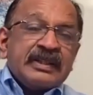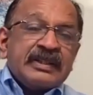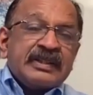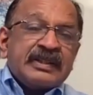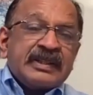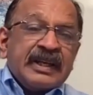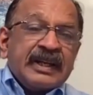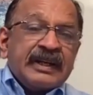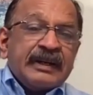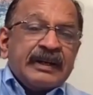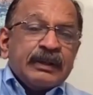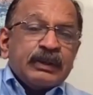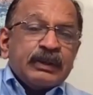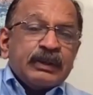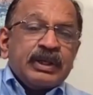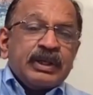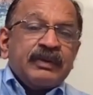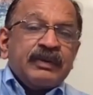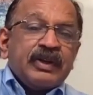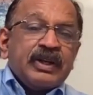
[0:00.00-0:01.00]
I said,
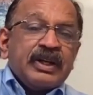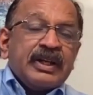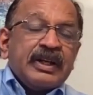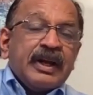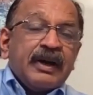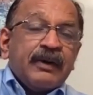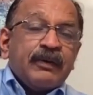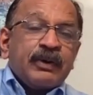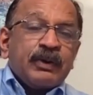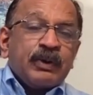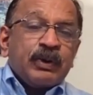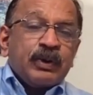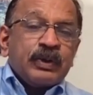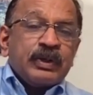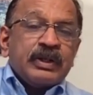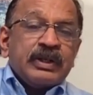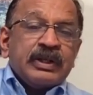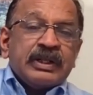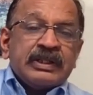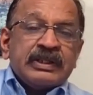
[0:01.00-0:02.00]
even in our
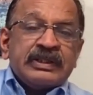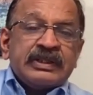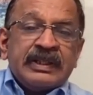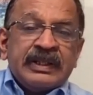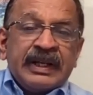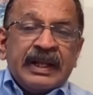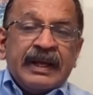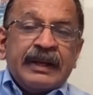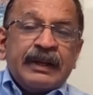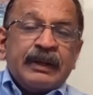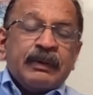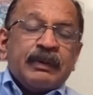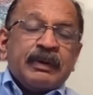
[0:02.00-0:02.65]
own scenario,